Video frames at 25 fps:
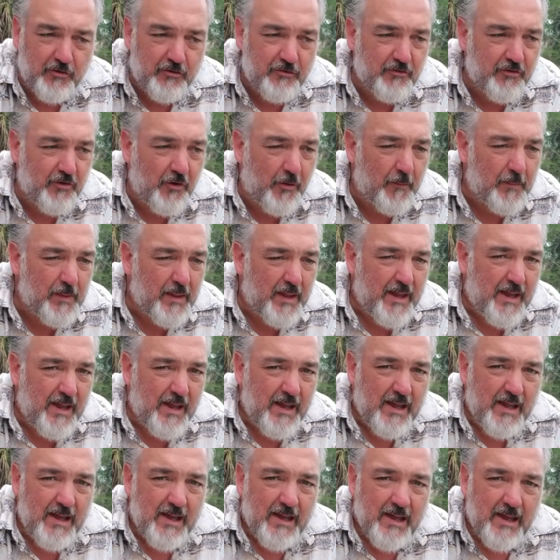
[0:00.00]
So
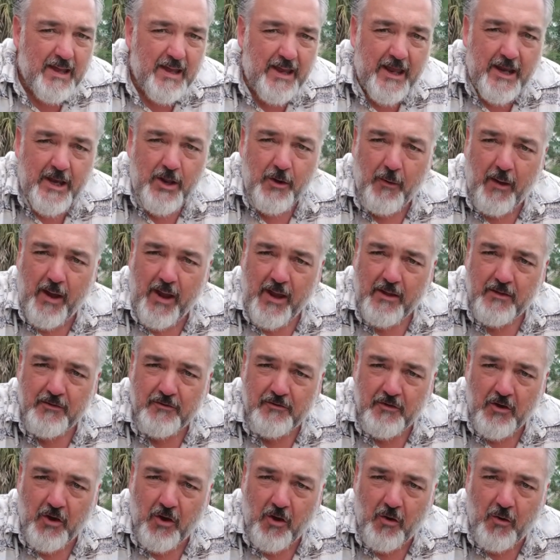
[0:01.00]
anyway,
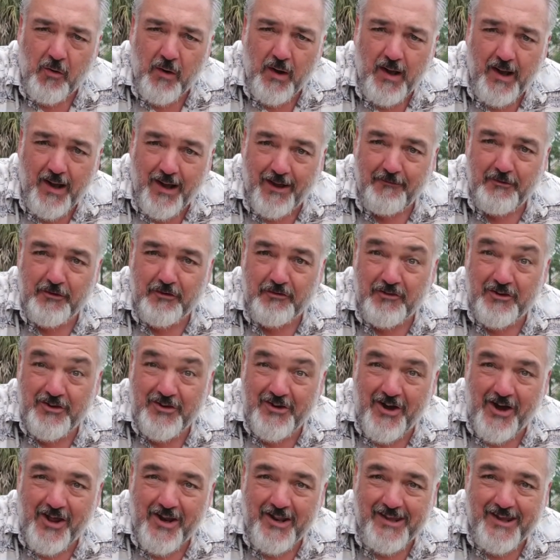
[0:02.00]
so obviously
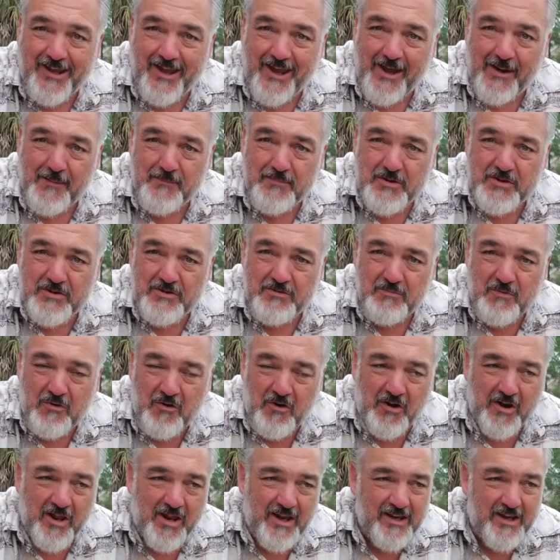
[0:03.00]
not at camp this
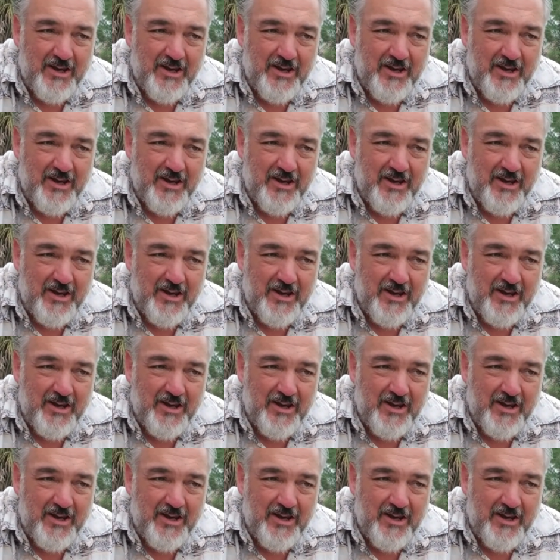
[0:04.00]
morning.